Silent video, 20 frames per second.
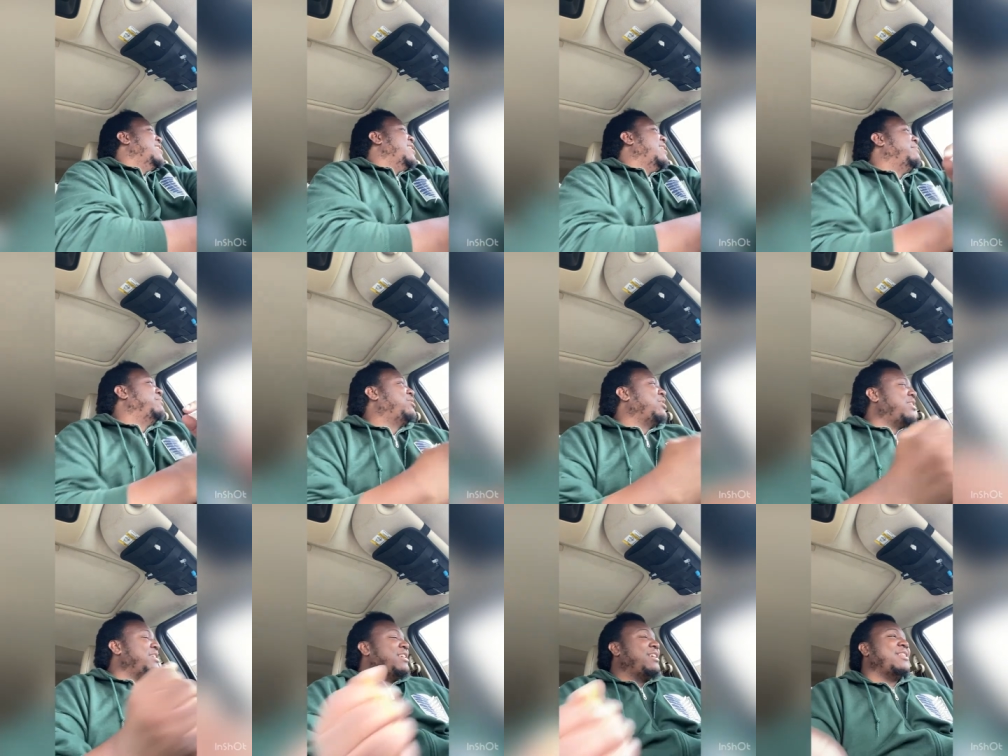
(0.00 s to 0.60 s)
I'm
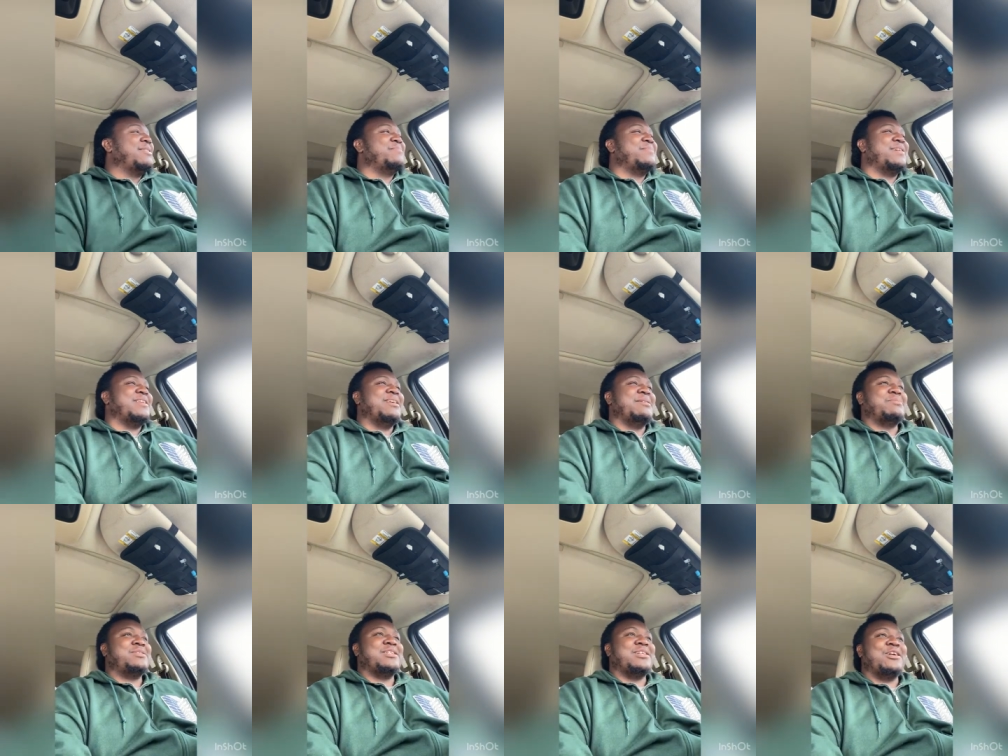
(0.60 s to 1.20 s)
trying to get the
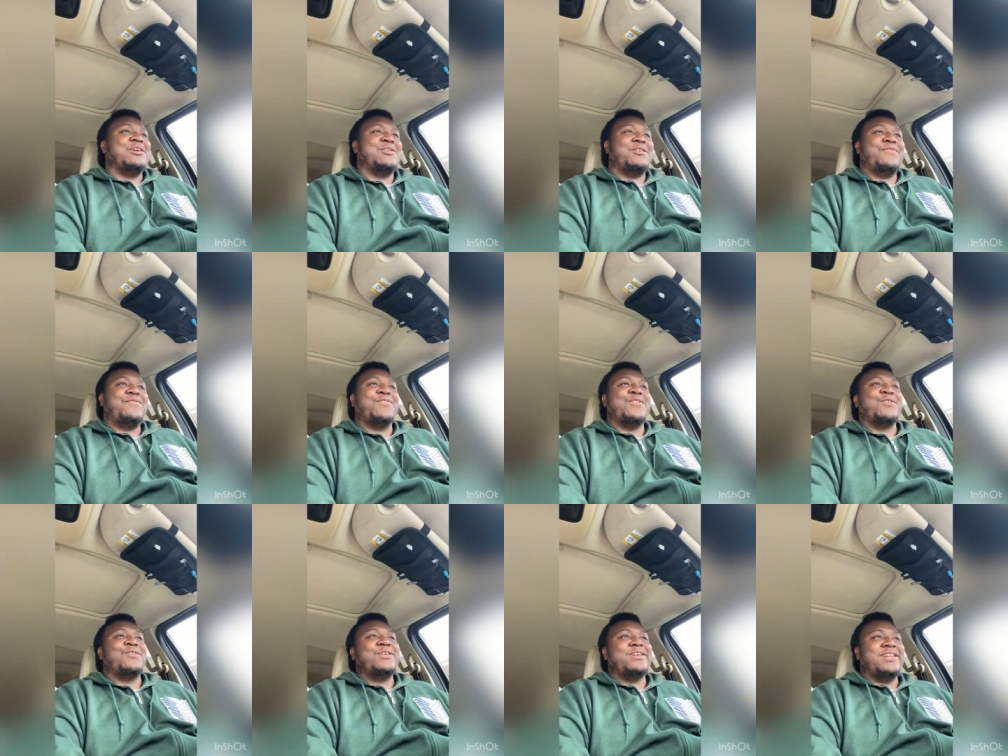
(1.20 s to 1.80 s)
money up to go to
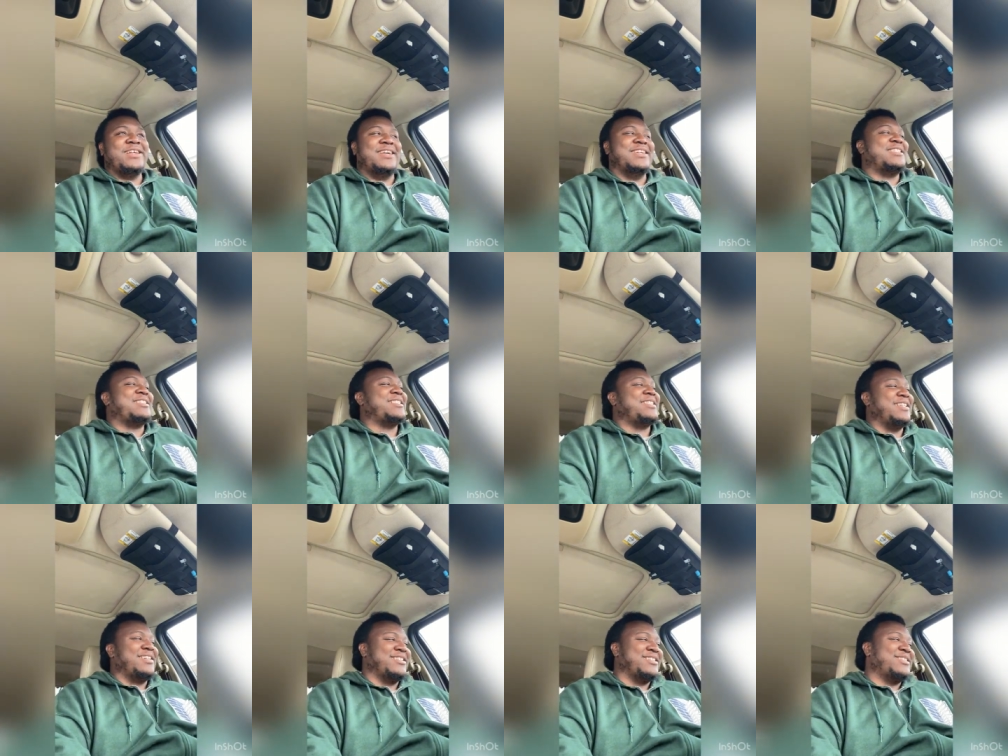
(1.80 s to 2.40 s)
Florida
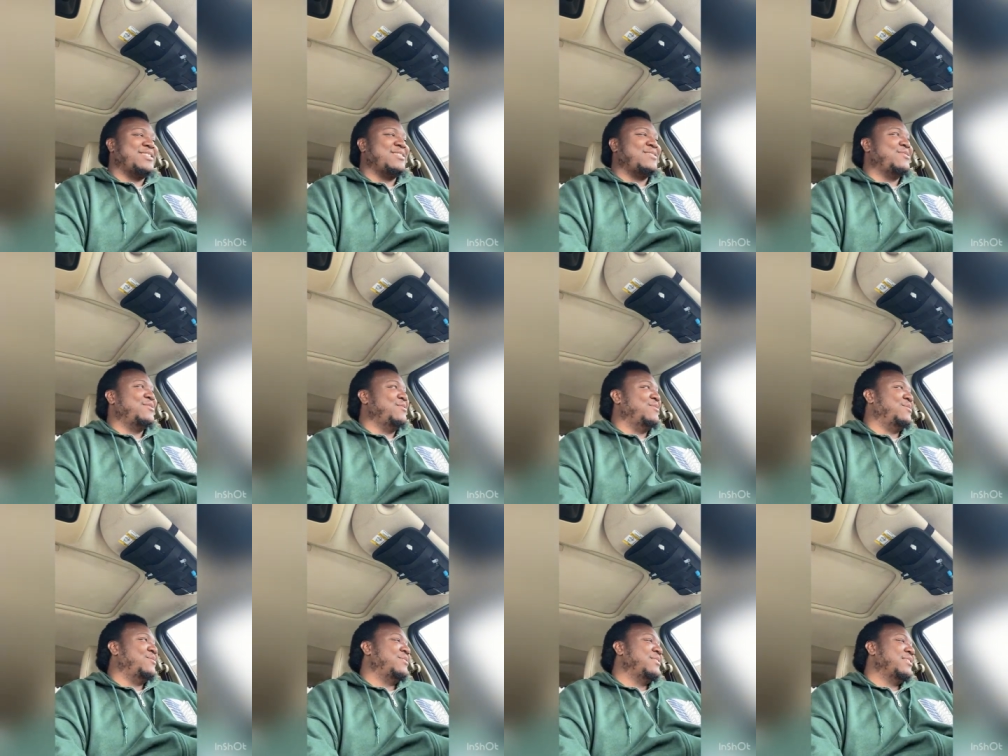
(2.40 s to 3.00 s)
still
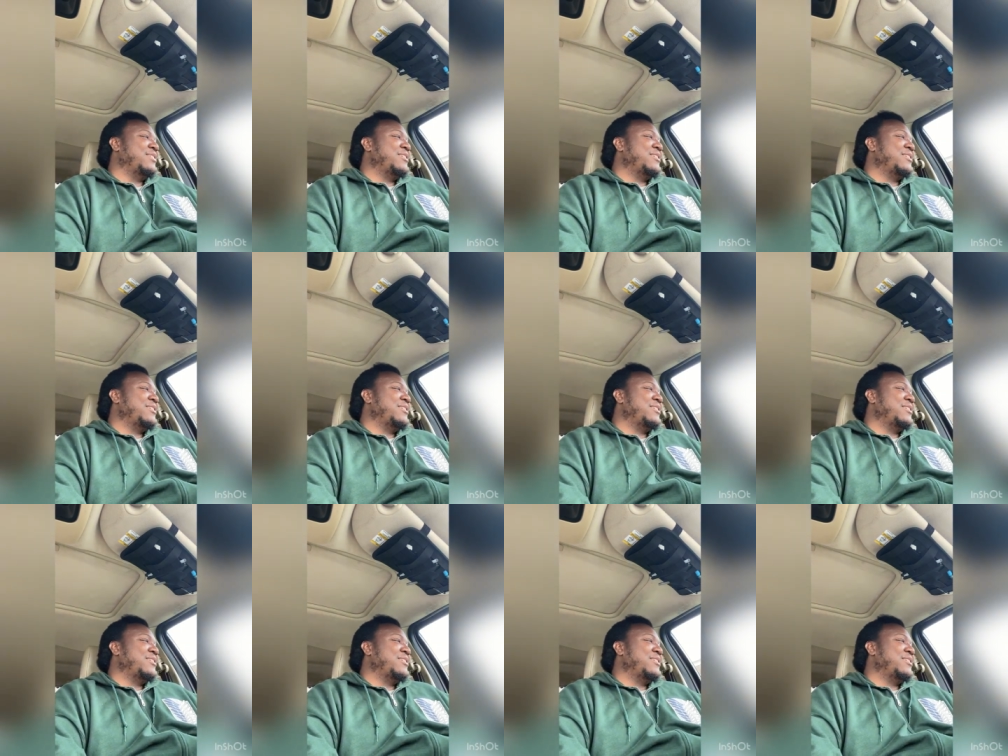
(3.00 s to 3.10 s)
too.